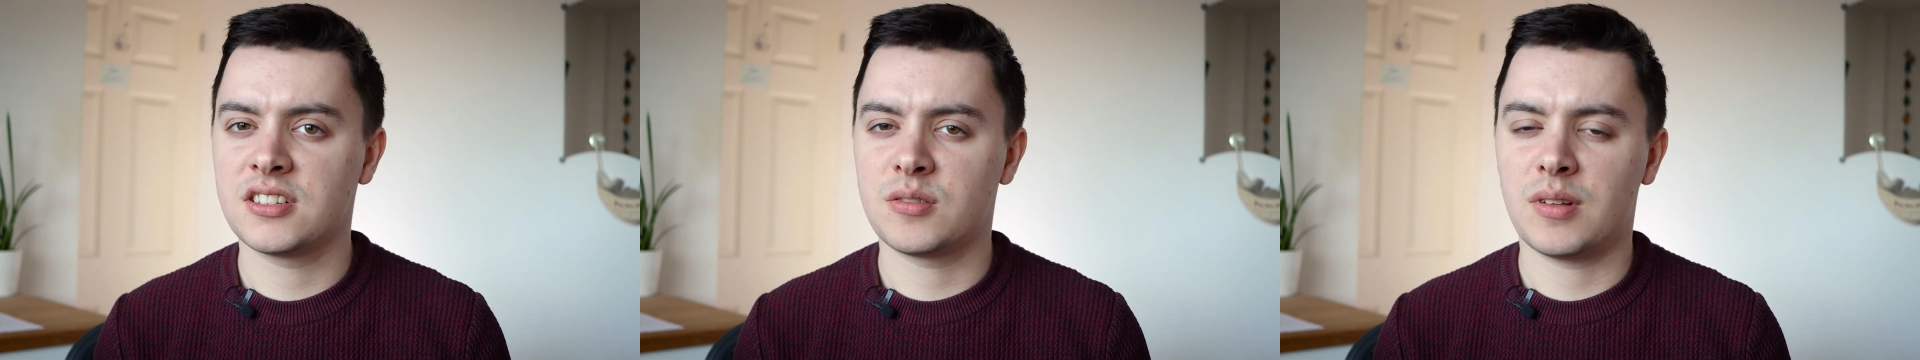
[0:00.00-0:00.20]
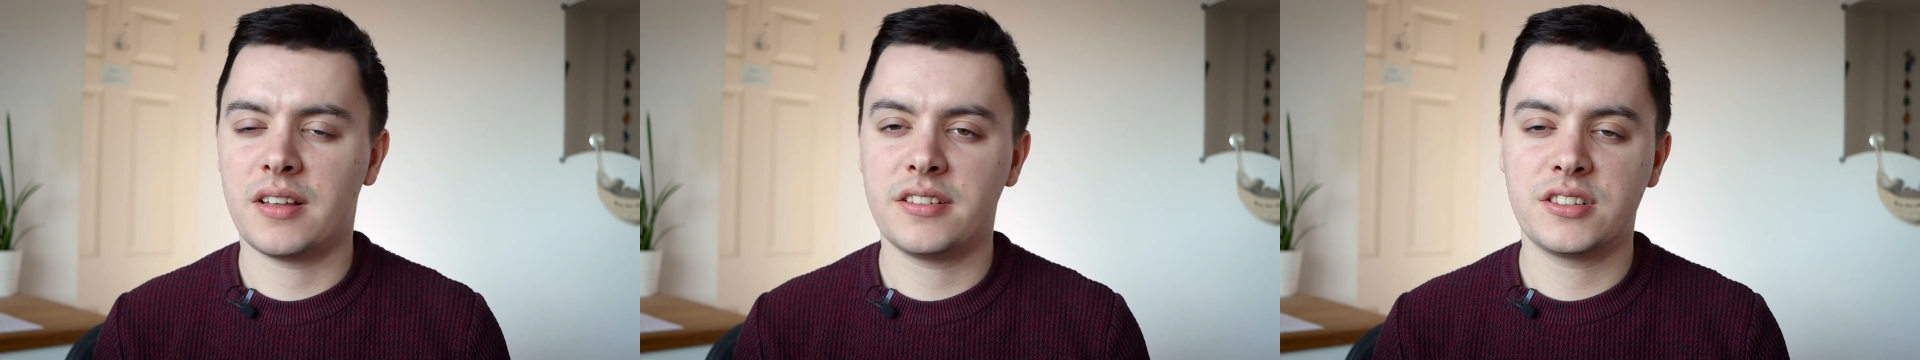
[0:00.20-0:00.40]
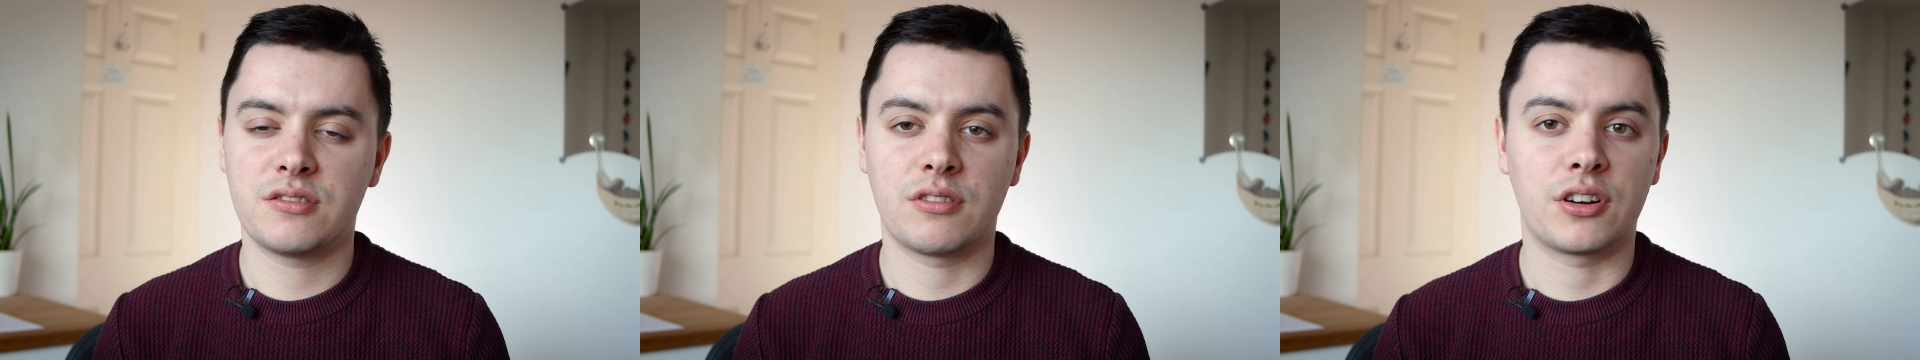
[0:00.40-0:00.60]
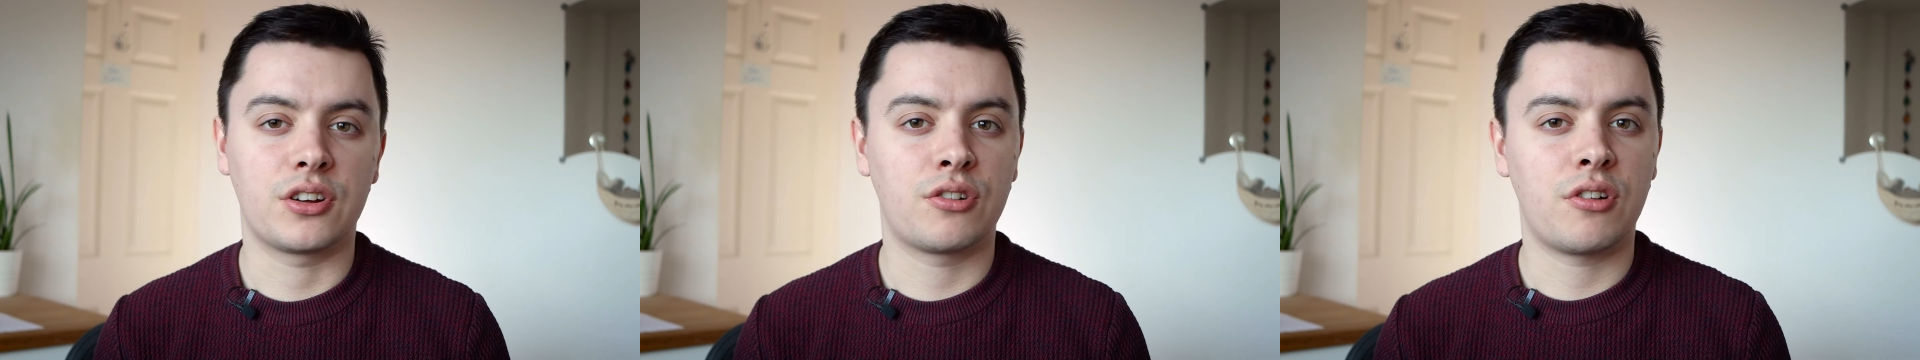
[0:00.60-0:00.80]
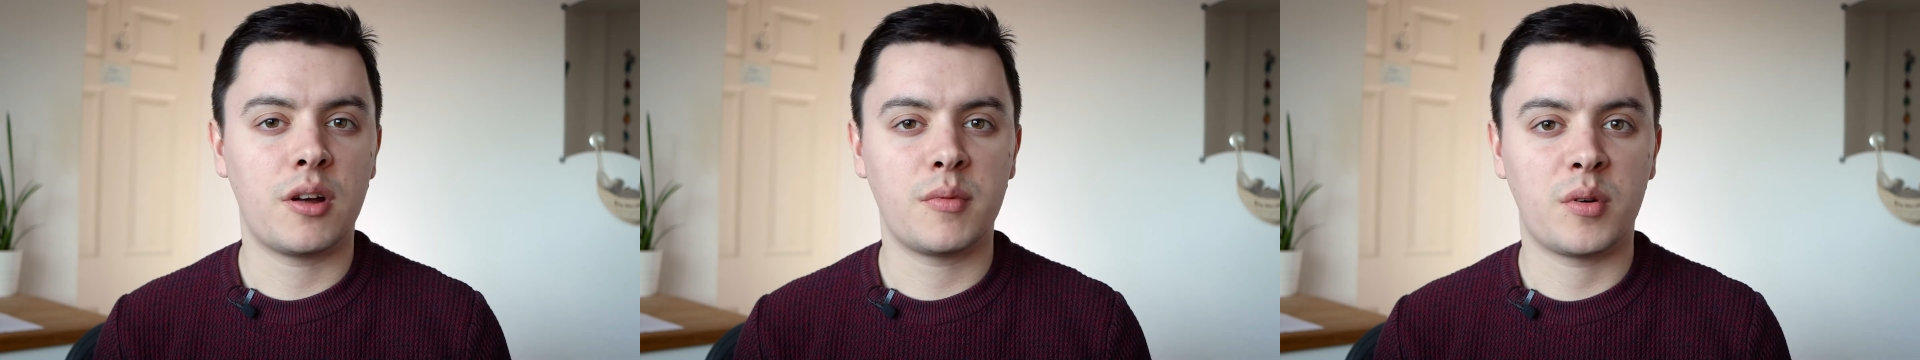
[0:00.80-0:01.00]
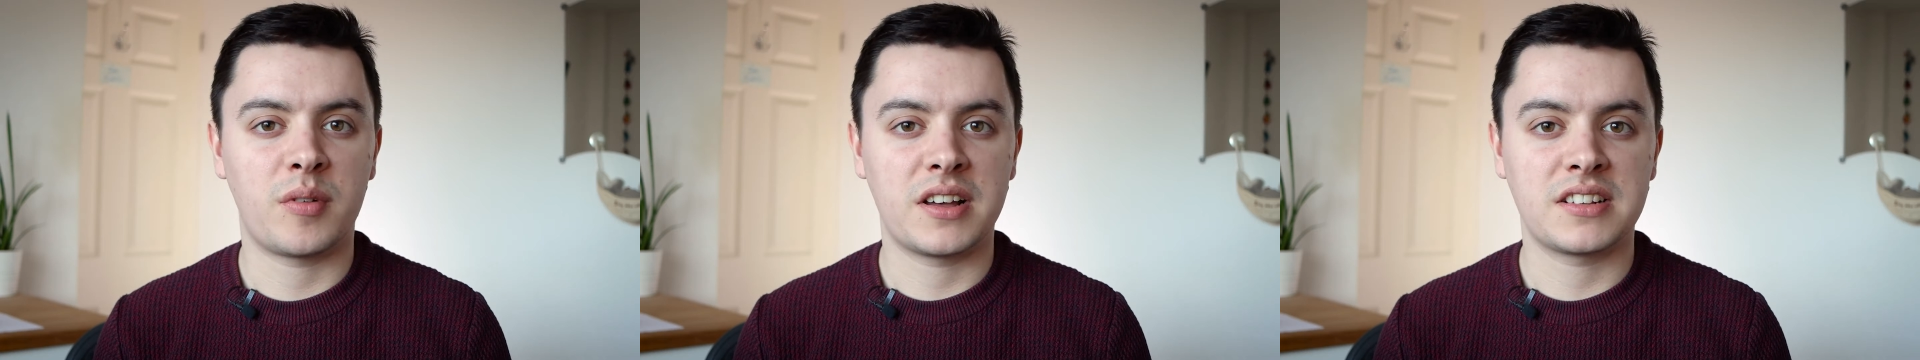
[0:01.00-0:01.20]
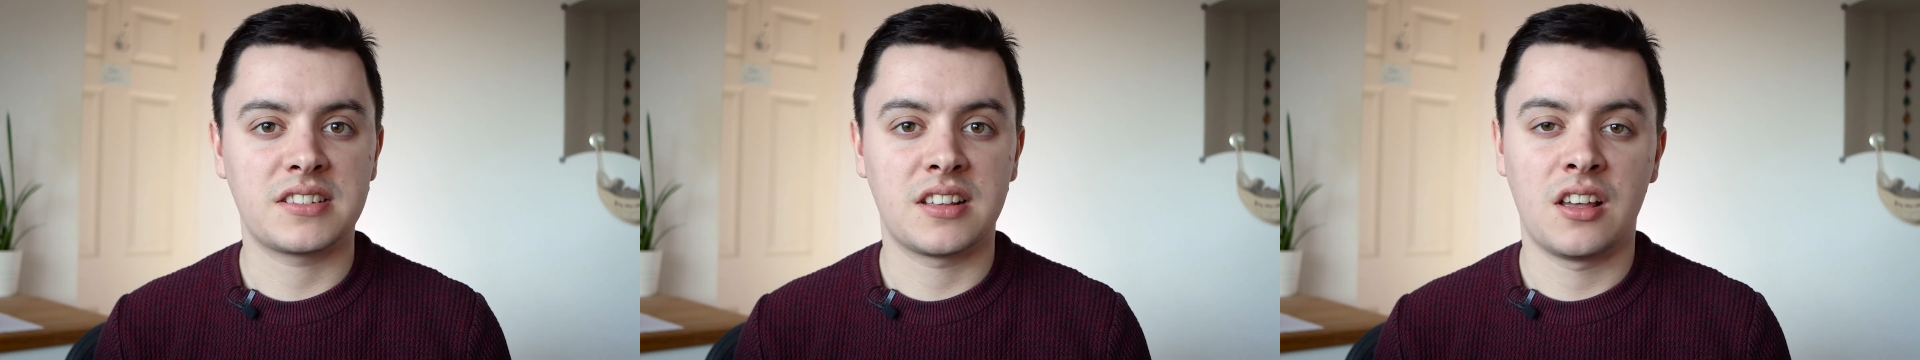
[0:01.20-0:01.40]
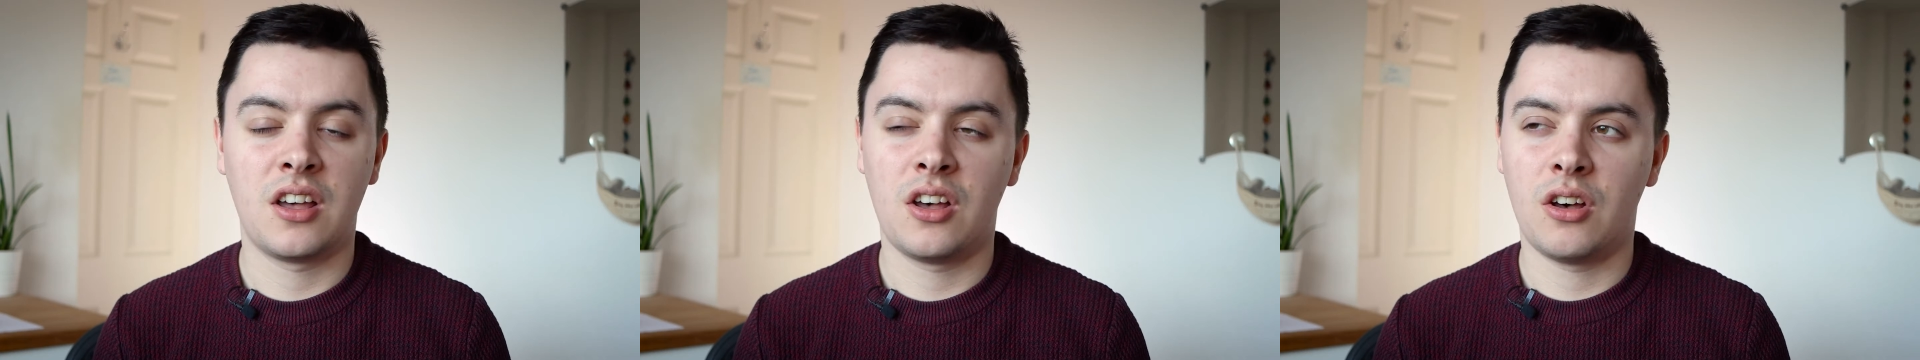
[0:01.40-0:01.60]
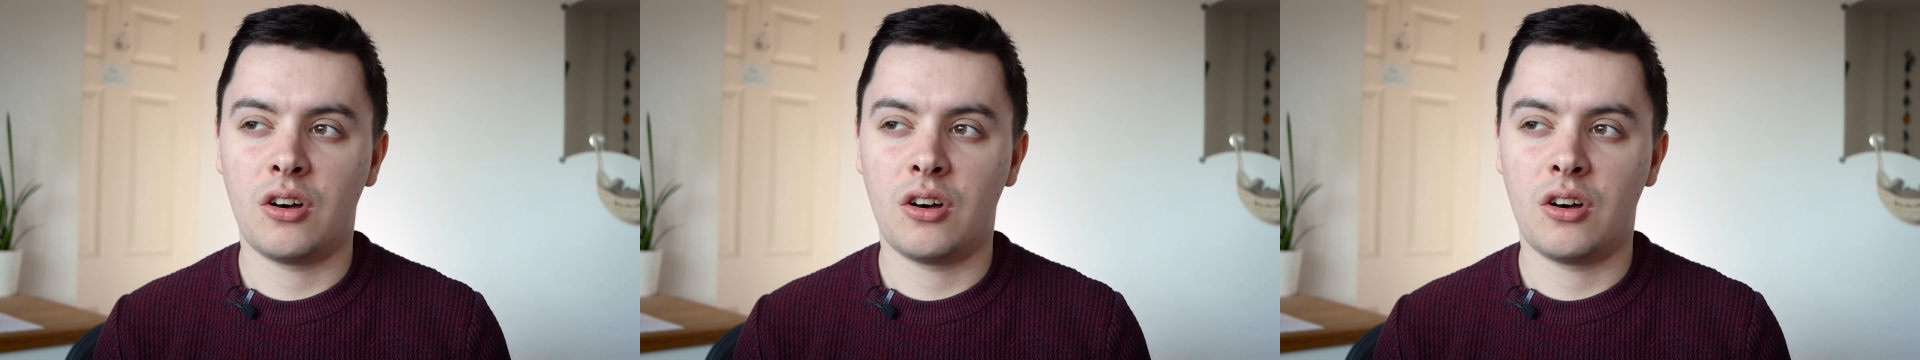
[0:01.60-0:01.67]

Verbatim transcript: to allow you to run Chrome OS